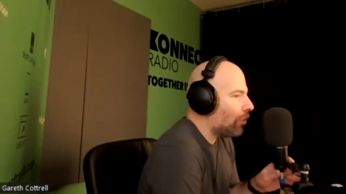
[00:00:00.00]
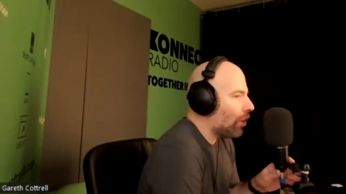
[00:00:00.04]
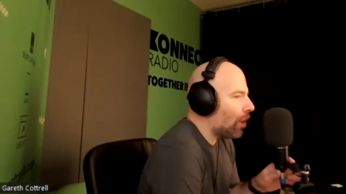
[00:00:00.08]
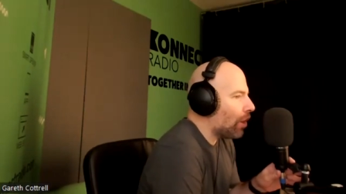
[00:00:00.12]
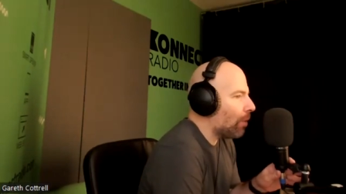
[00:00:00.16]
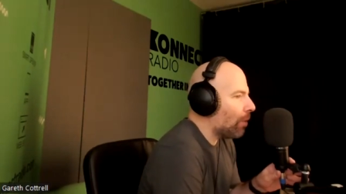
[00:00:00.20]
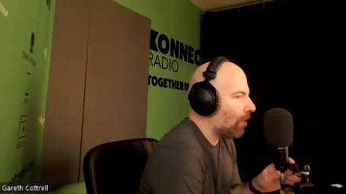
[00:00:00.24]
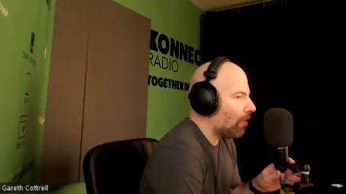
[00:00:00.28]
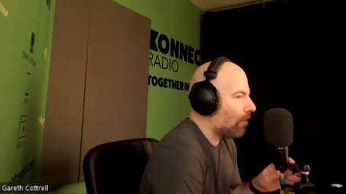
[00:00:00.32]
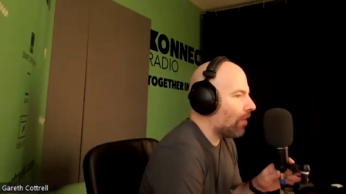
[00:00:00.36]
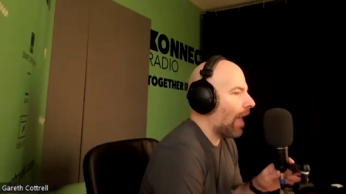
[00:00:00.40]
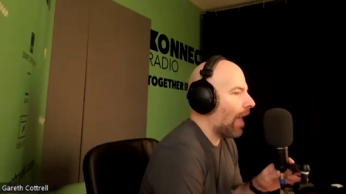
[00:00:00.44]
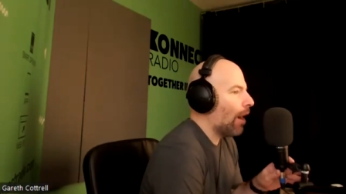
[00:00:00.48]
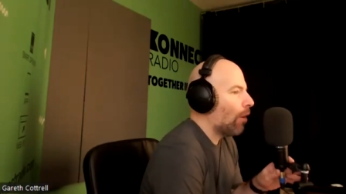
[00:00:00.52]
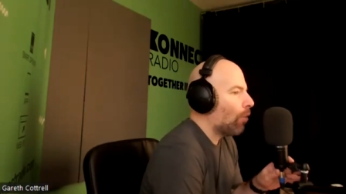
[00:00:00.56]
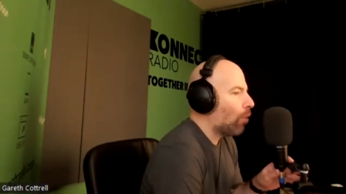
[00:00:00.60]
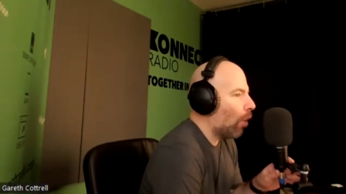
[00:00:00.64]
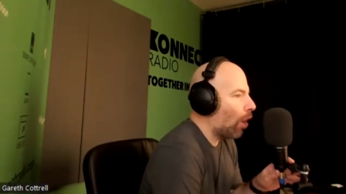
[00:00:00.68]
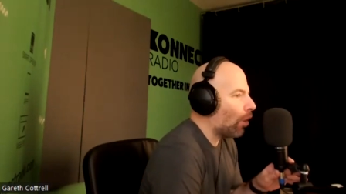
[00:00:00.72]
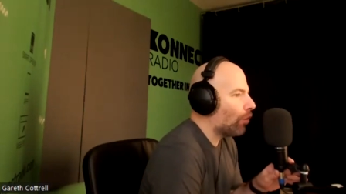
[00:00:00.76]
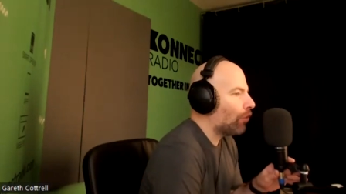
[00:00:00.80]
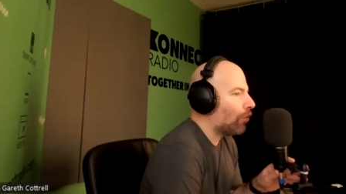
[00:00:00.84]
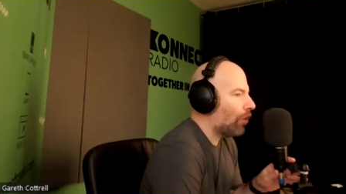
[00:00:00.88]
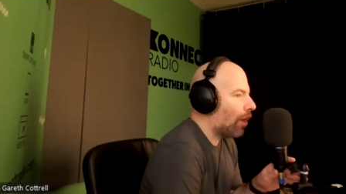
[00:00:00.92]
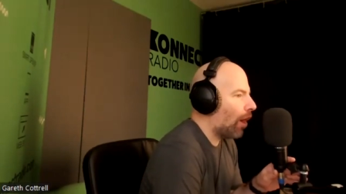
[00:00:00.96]
do if there
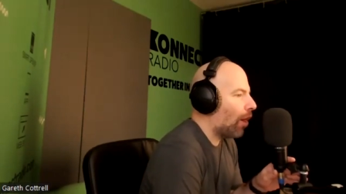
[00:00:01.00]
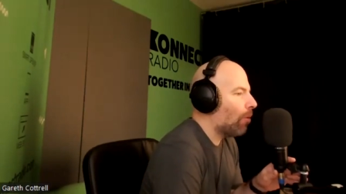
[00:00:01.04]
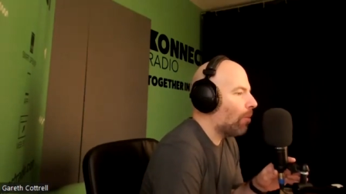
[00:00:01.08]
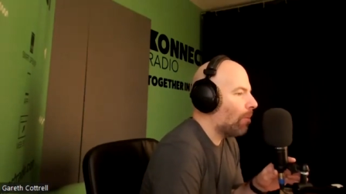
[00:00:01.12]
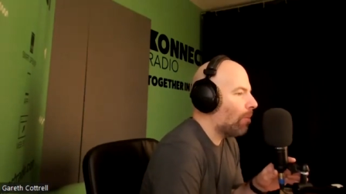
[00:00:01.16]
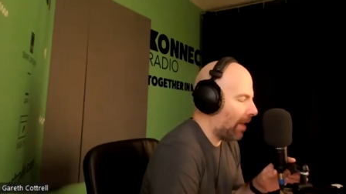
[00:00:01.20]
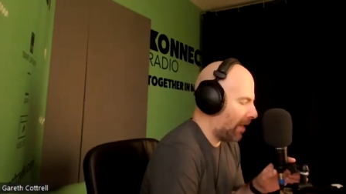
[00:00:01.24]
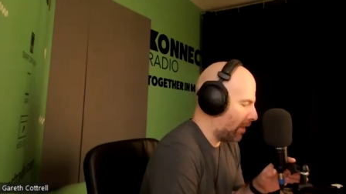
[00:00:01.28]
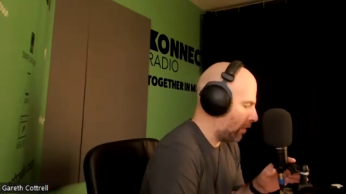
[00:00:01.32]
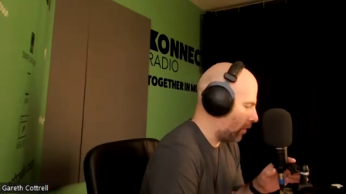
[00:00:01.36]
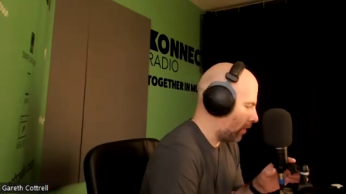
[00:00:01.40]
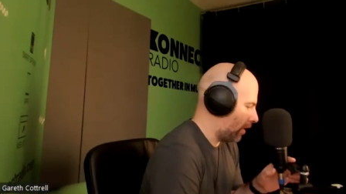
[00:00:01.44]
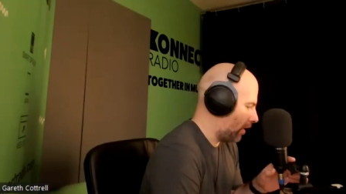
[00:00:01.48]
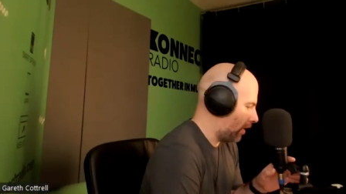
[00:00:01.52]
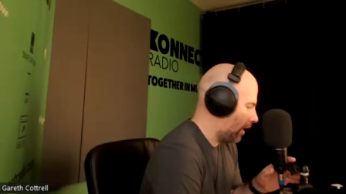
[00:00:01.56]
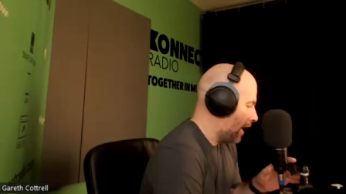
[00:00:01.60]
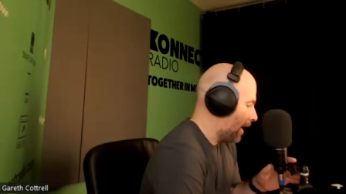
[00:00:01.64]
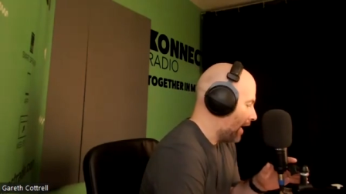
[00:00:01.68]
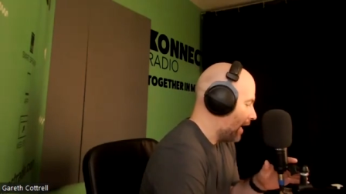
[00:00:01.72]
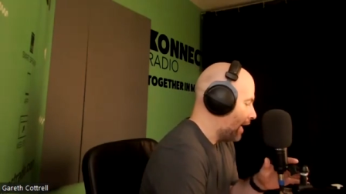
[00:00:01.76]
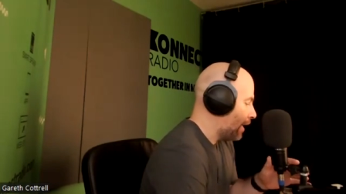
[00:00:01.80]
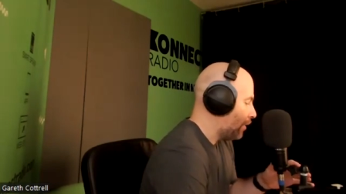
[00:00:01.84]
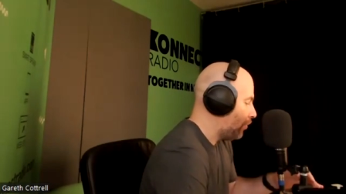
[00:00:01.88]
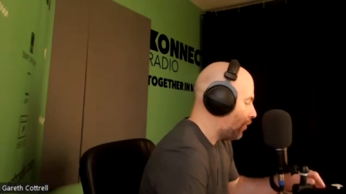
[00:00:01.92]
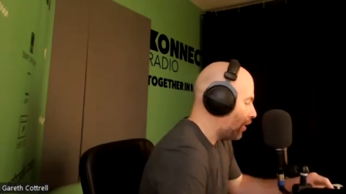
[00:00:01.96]
was no milk?
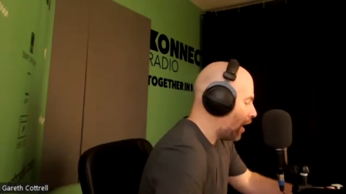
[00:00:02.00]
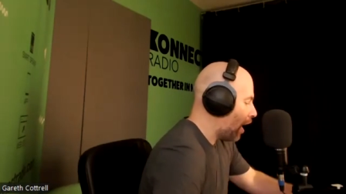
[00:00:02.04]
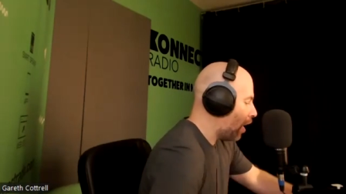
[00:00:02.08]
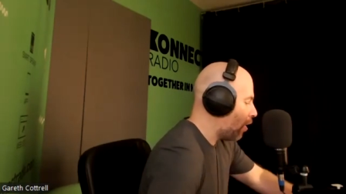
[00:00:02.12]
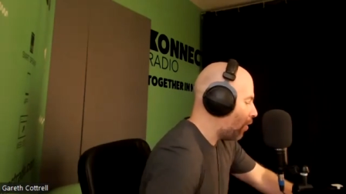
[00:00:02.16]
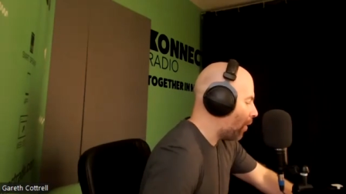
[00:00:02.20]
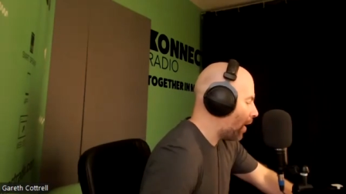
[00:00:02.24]
Do you